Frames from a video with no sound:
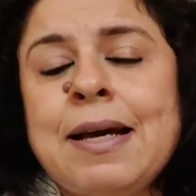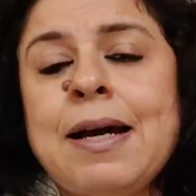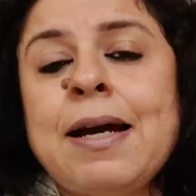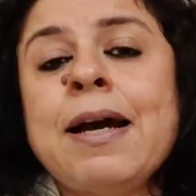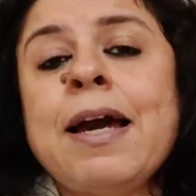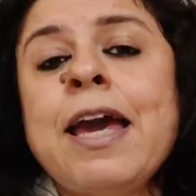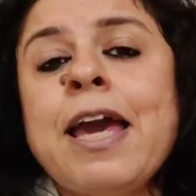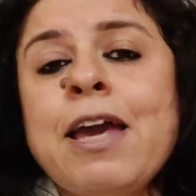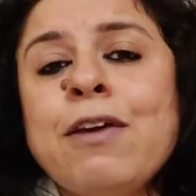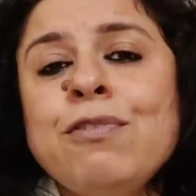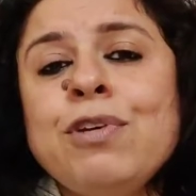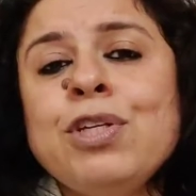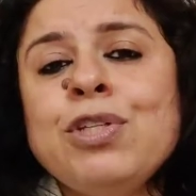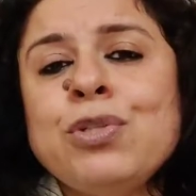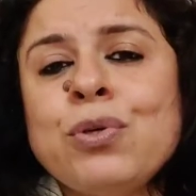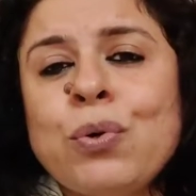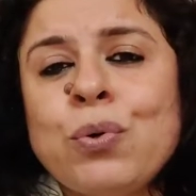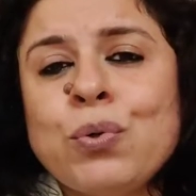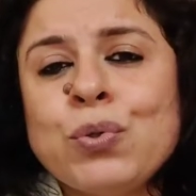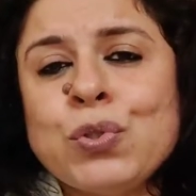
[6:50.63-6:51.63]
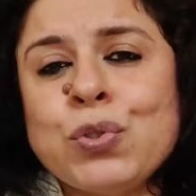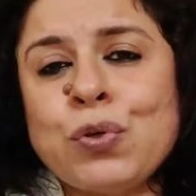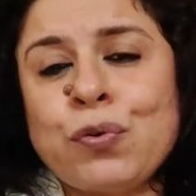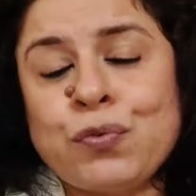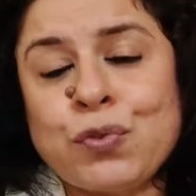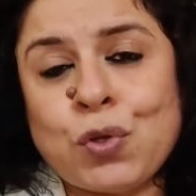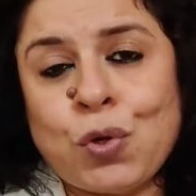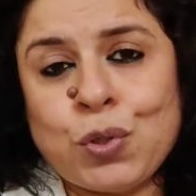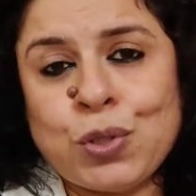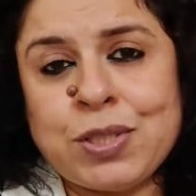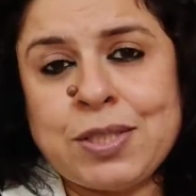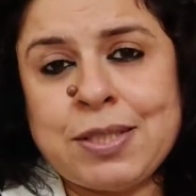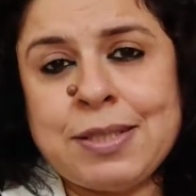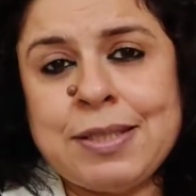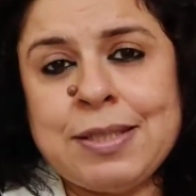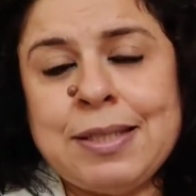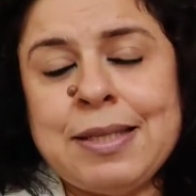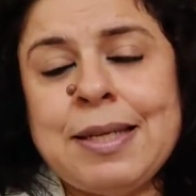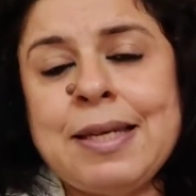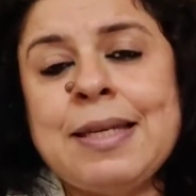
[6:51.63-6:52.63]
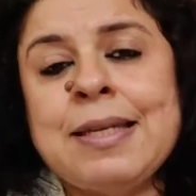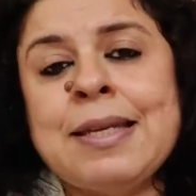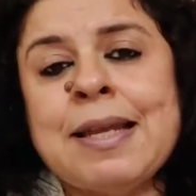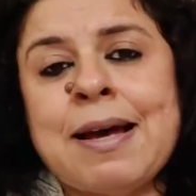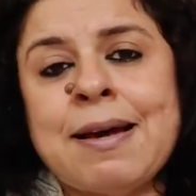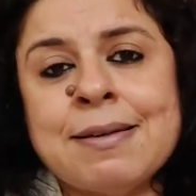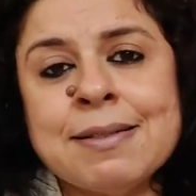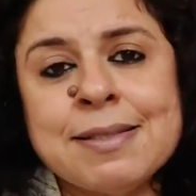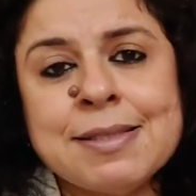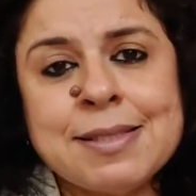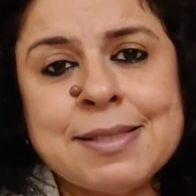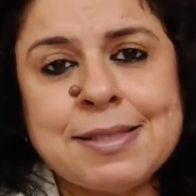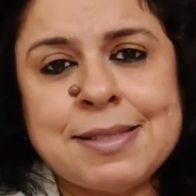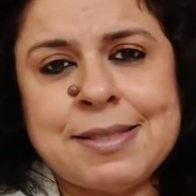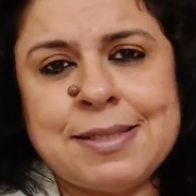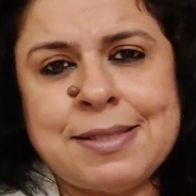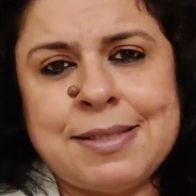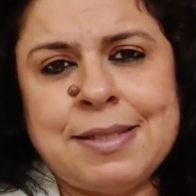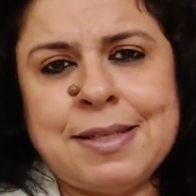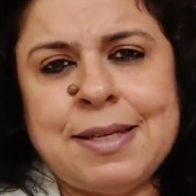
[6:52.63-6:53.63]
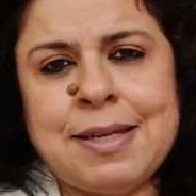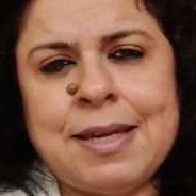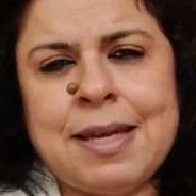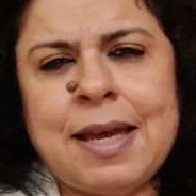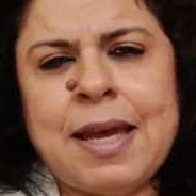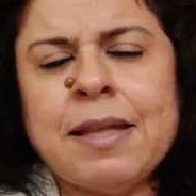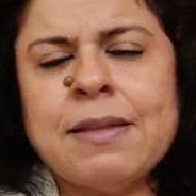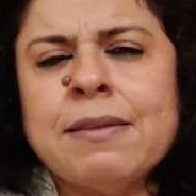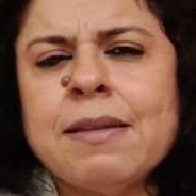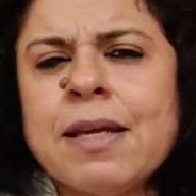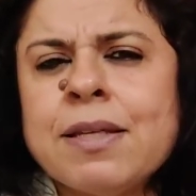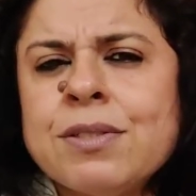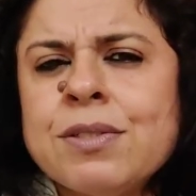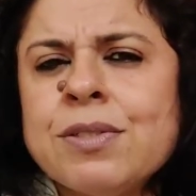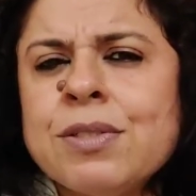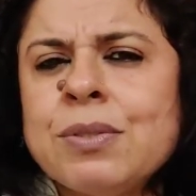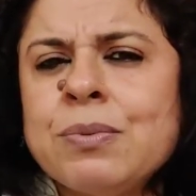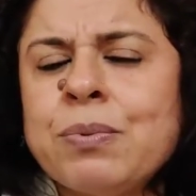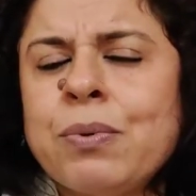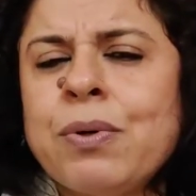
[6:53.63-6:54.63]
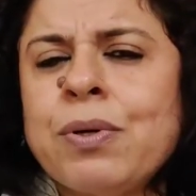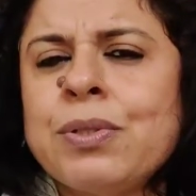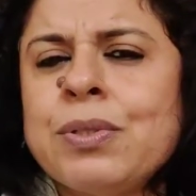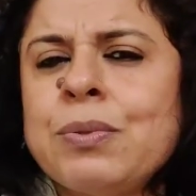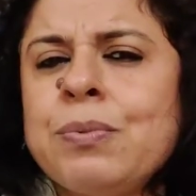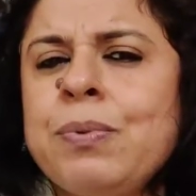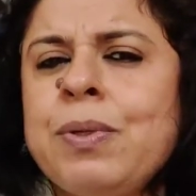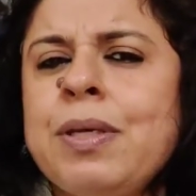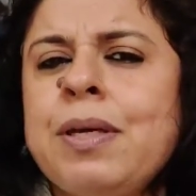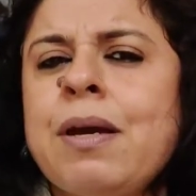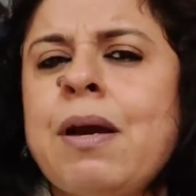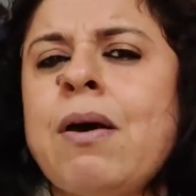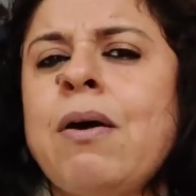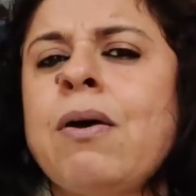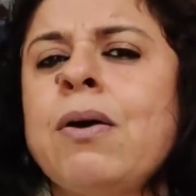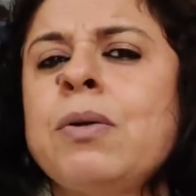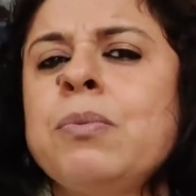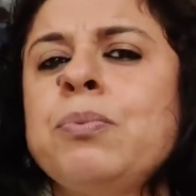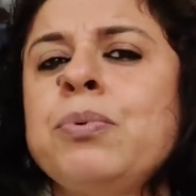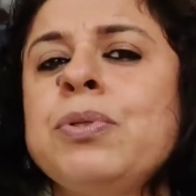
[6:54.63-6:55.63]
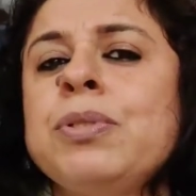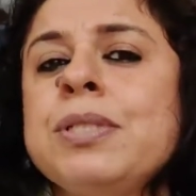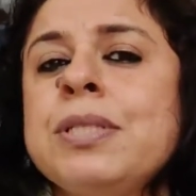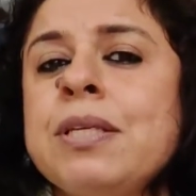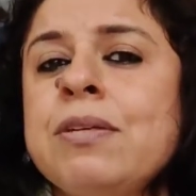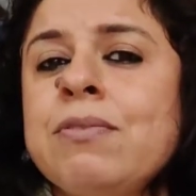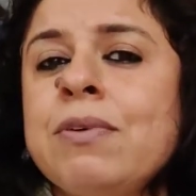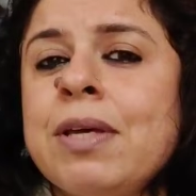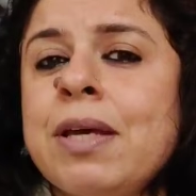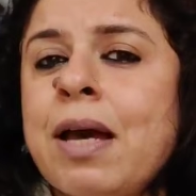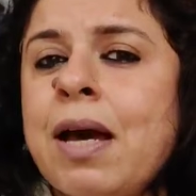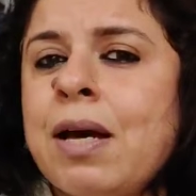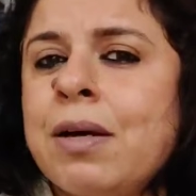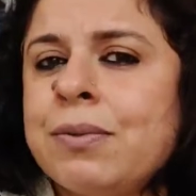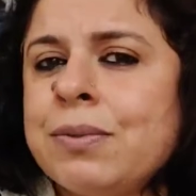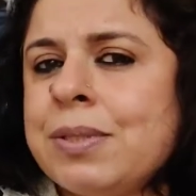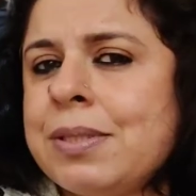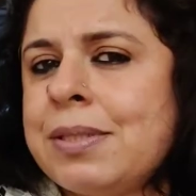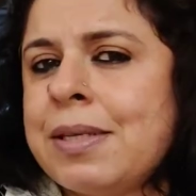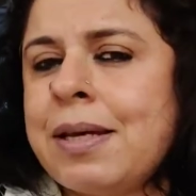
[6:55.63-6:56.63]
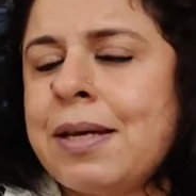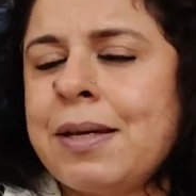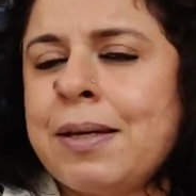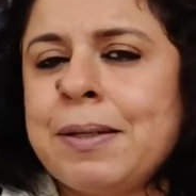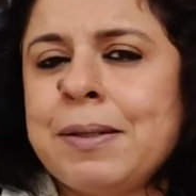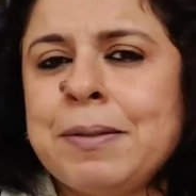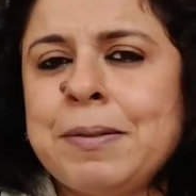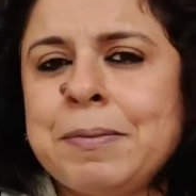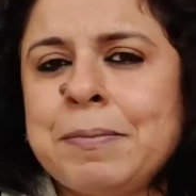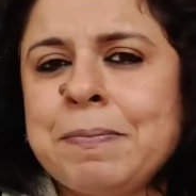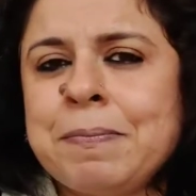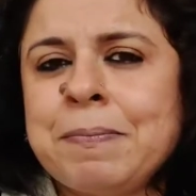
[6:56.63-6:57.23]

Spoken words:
a heavy dose of toxin in us, and that is what we are perceiving outside.